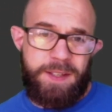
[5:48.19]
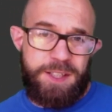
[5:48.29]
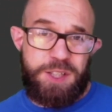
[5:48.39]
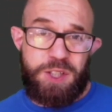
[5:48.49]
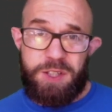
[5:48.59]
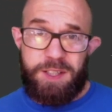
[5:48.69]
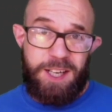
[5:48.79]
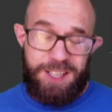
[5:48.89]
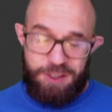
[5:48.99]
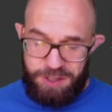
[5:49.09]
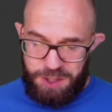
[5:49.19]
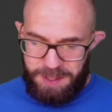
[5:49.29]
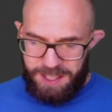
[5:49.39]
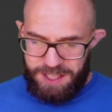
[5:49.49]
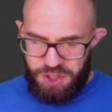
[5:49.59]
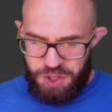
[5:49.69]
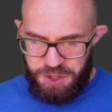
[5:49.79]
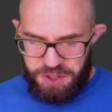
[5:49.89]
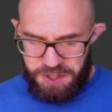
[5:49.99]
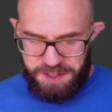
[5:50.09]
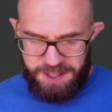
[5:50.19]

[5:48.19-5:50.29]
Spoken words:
this creature we get introduced to,